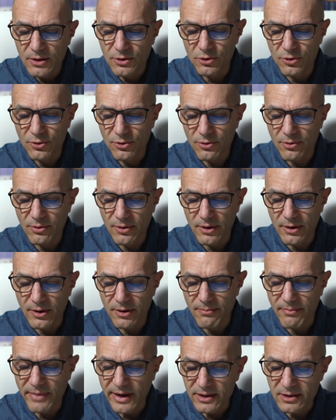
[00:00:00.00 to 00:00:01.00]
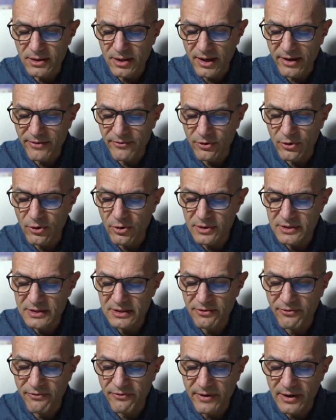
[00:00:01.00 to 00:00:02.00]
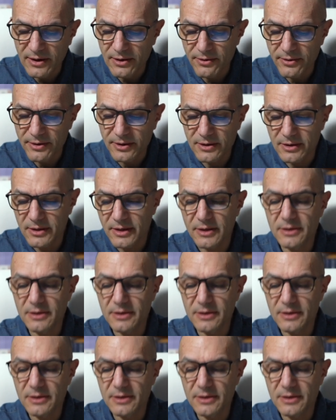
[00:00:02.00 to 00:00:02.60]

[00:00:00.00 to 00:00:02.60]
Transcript: you might have a cohesive failure in the